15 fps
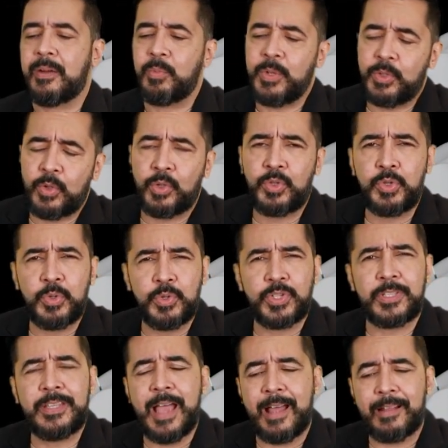We don't
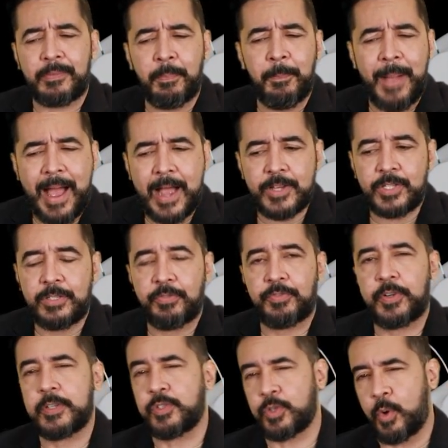use that much the
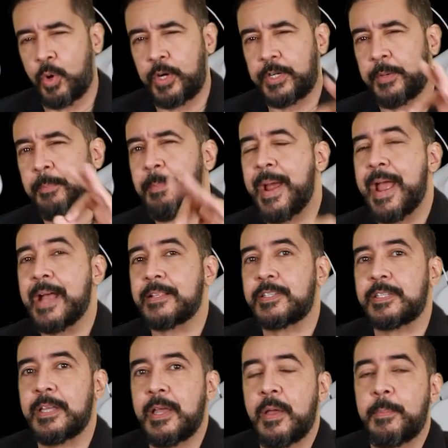first order bands